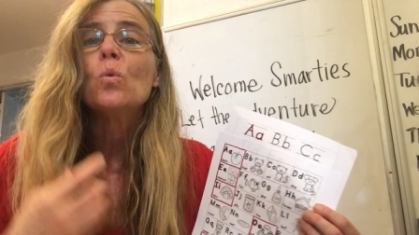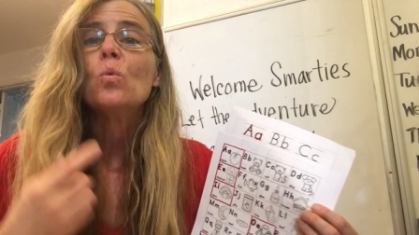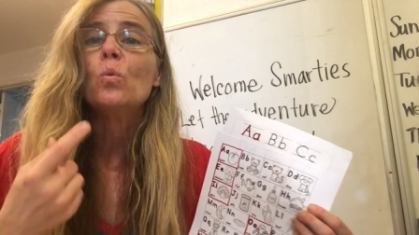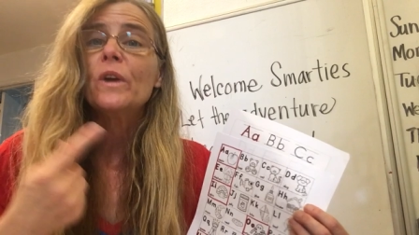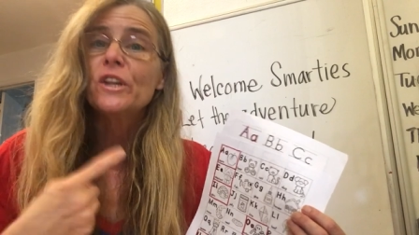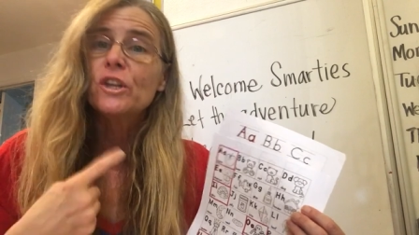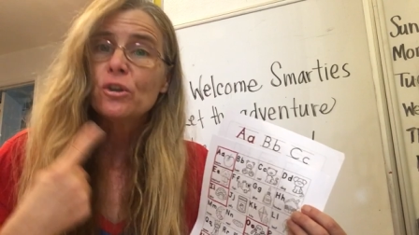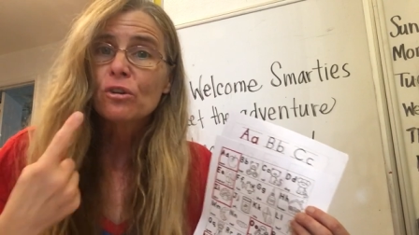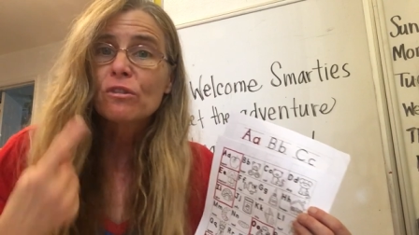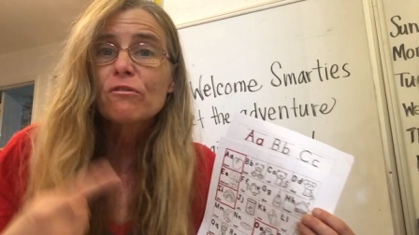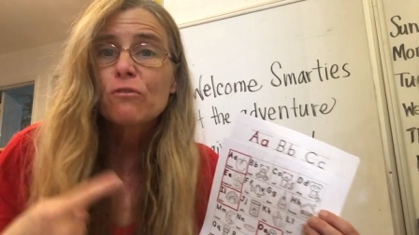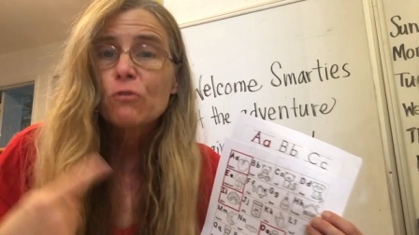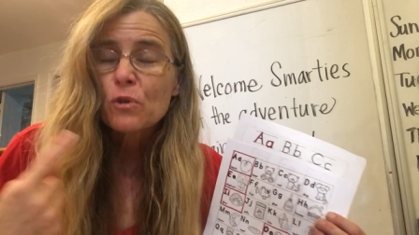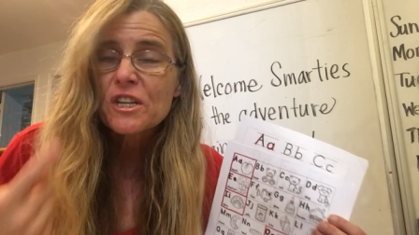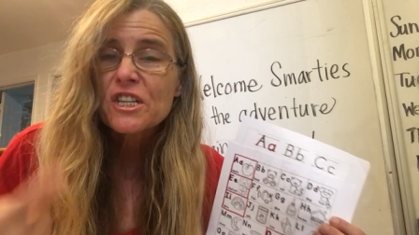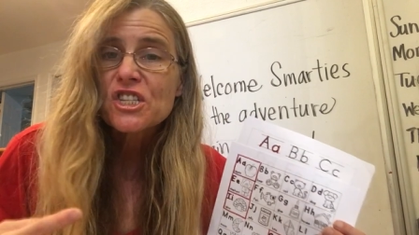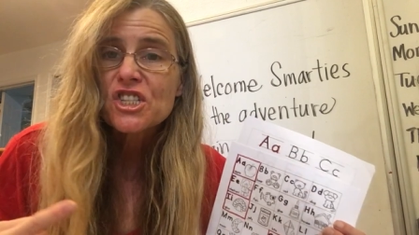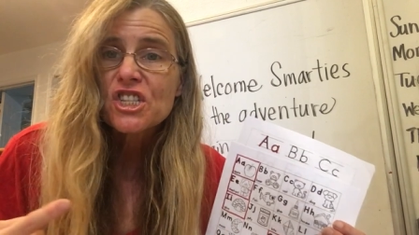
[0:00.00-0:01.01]
When your
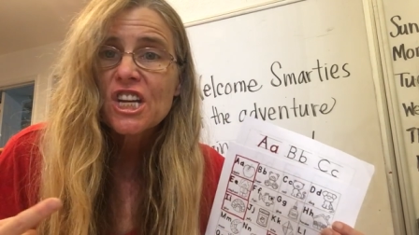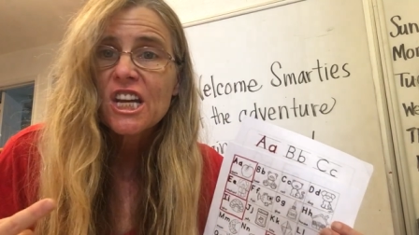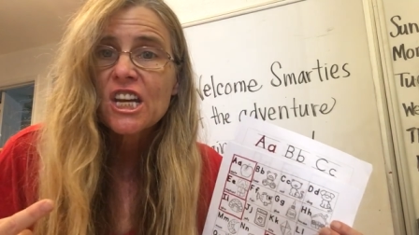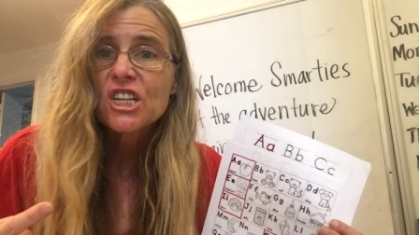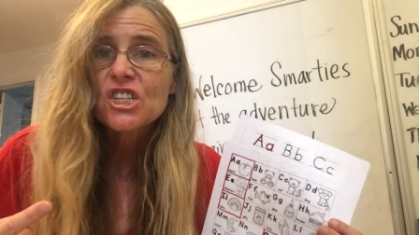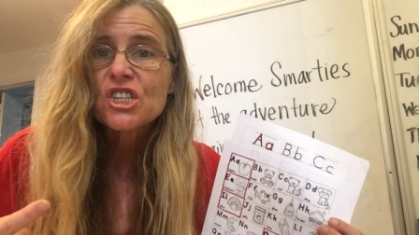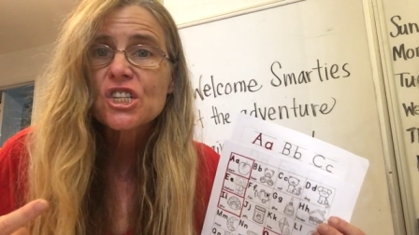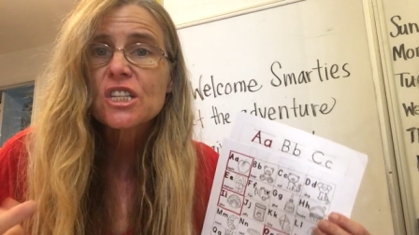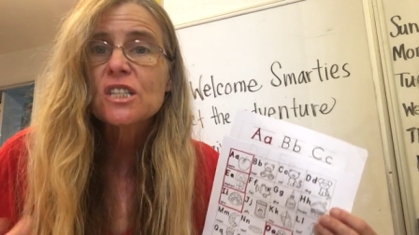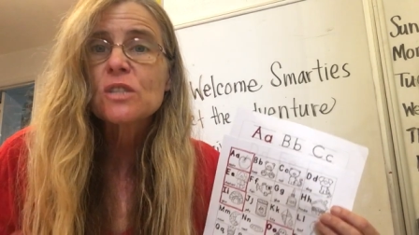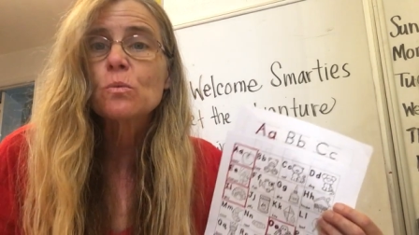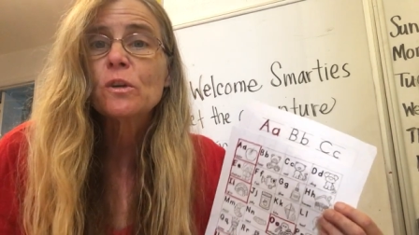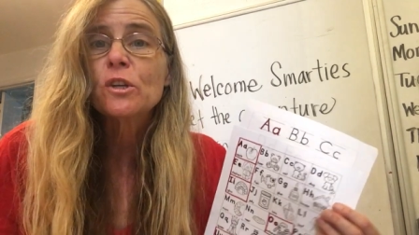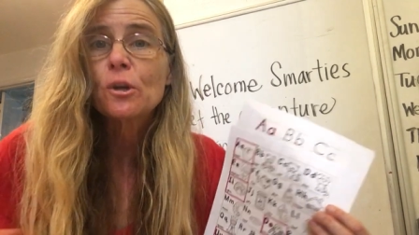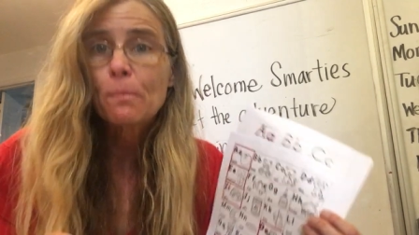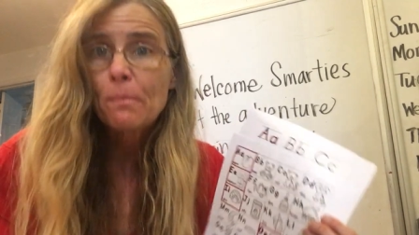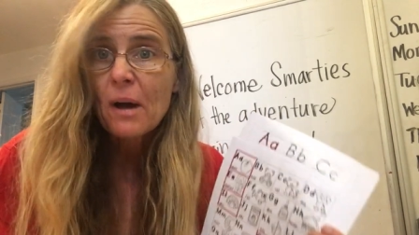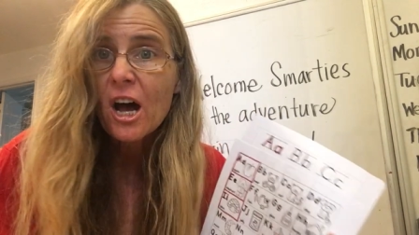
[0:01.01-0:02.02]
voice changes,
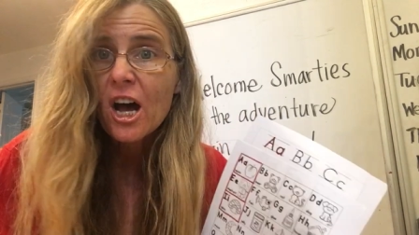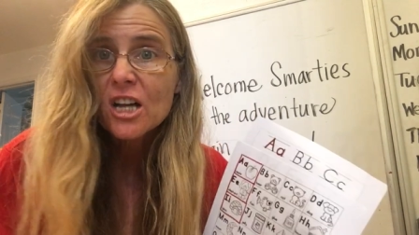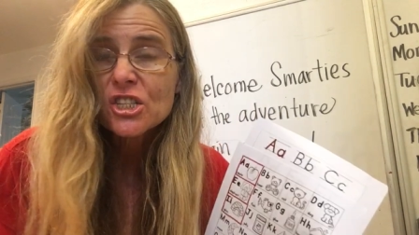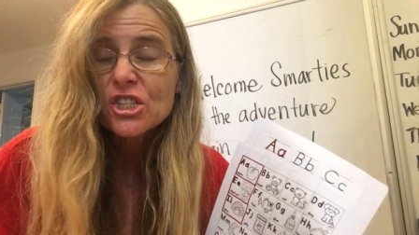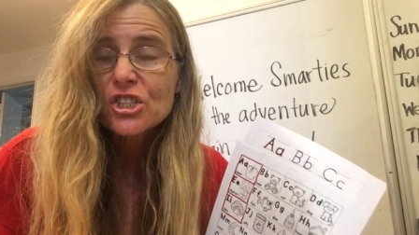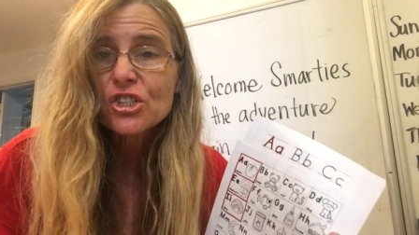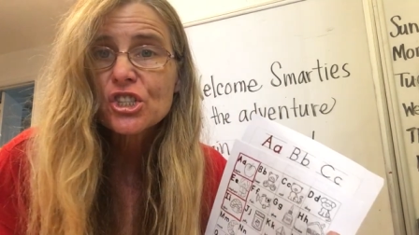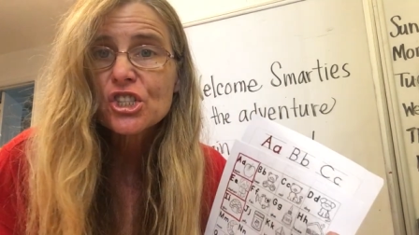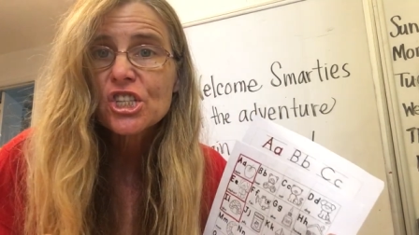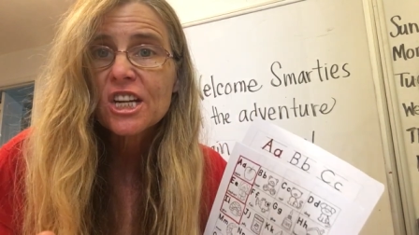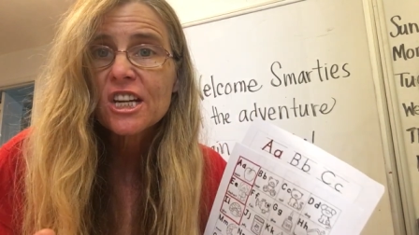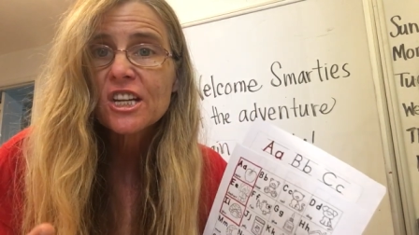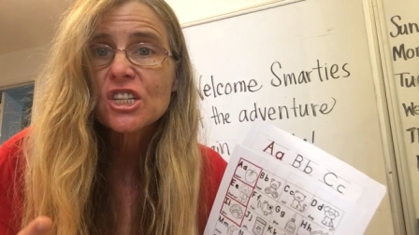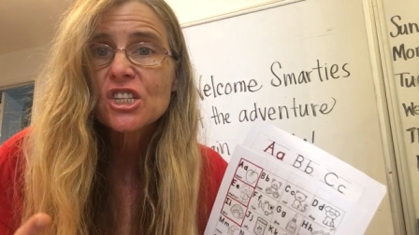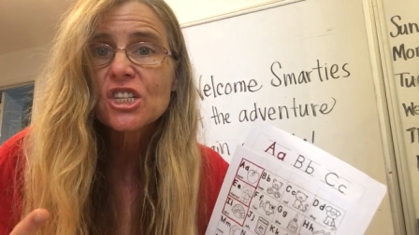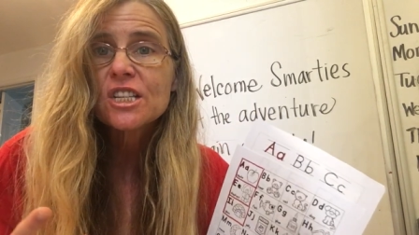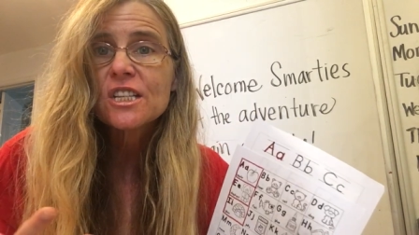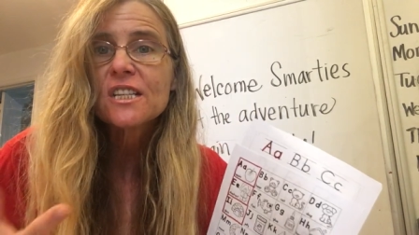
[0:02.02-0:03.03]
when your posture
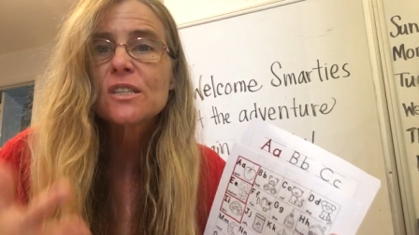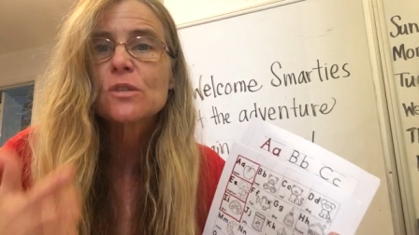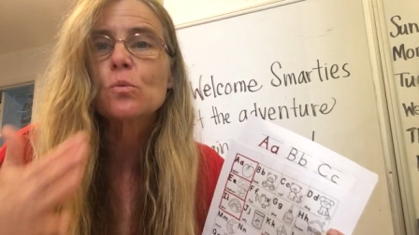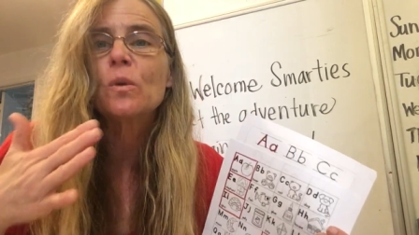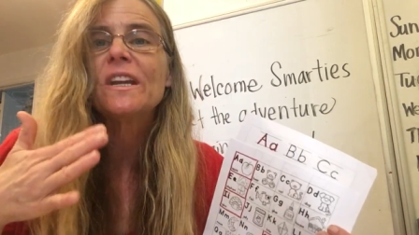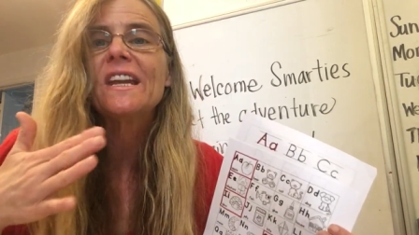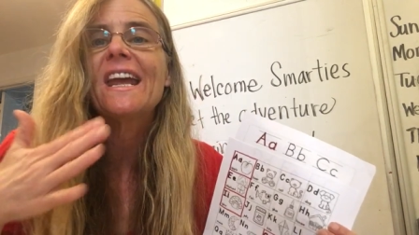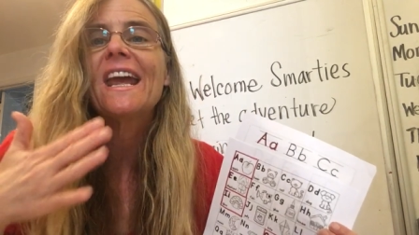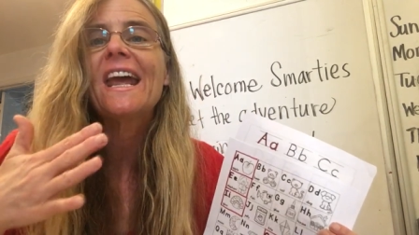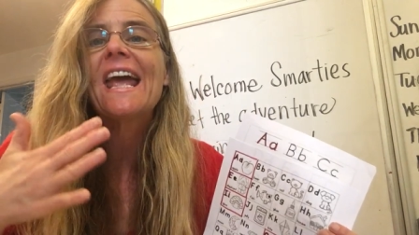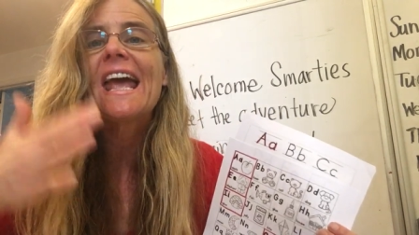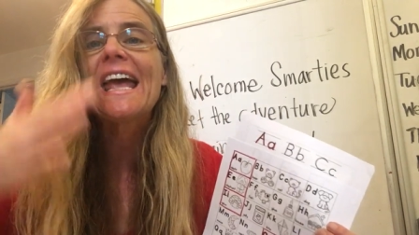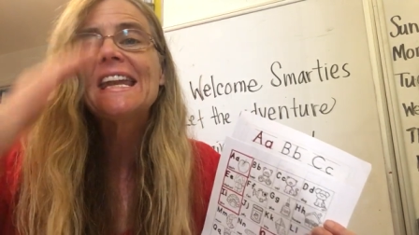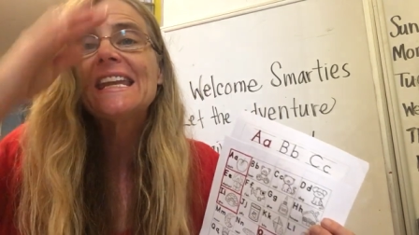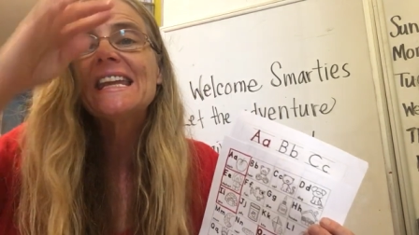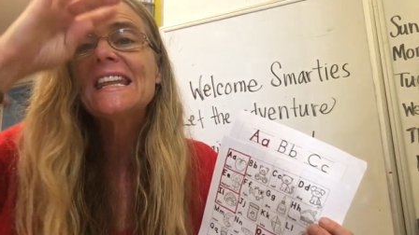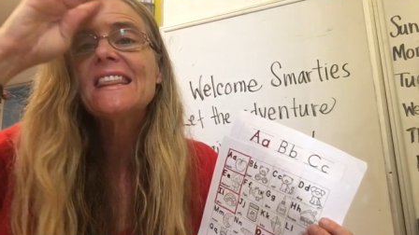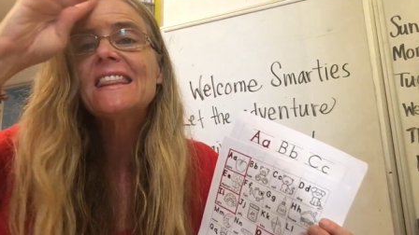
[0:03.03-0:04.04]
changes, when
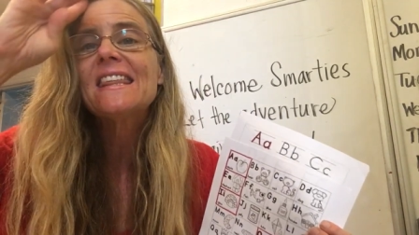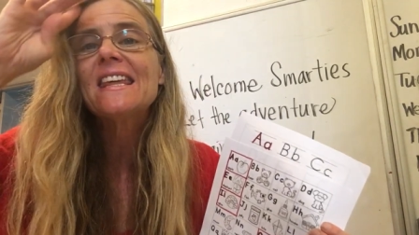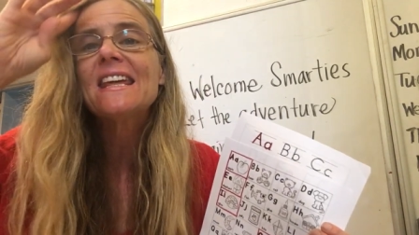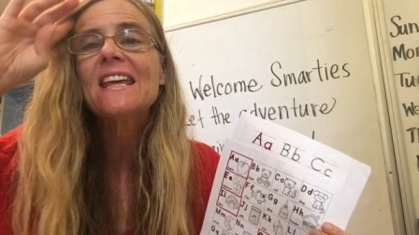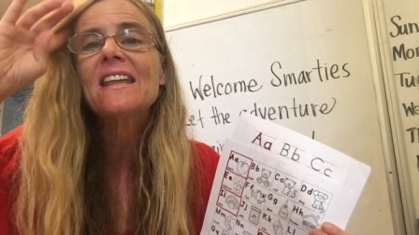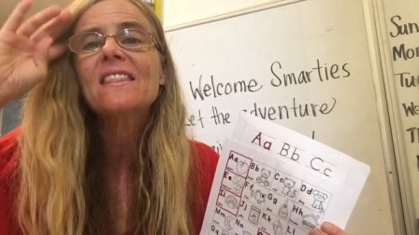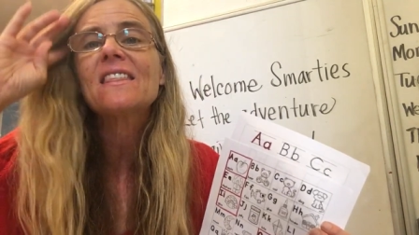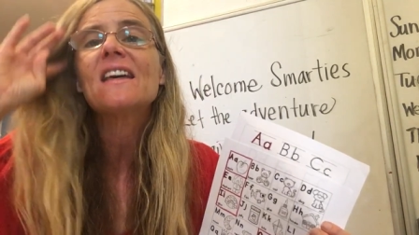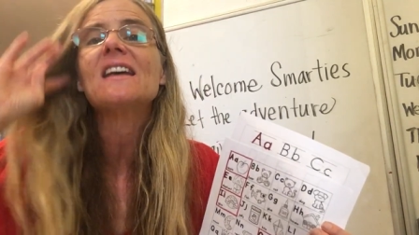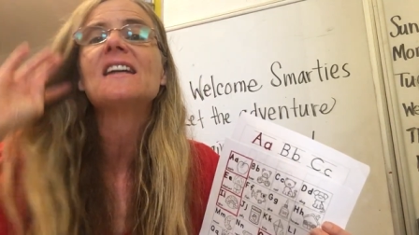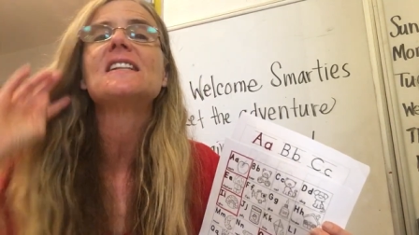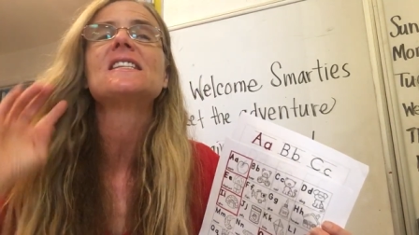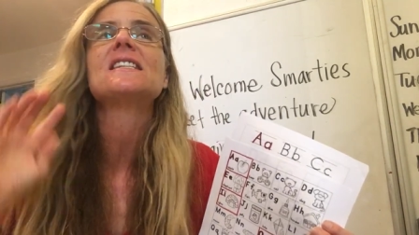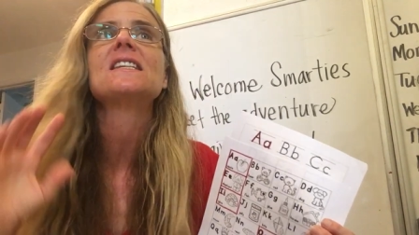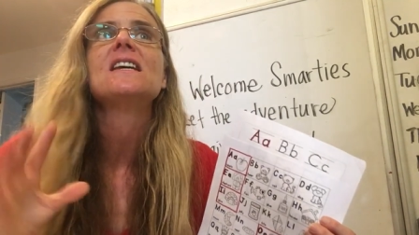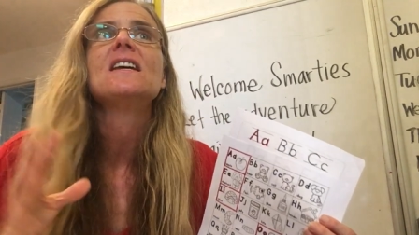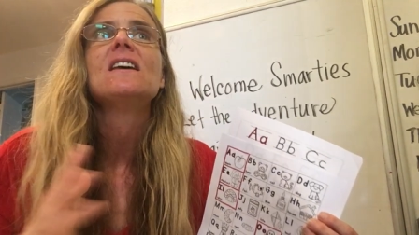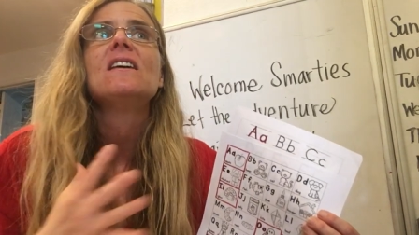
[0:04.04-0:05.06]
anything
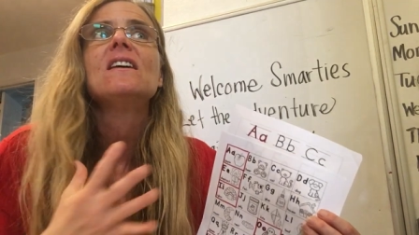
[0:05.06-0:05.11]
that's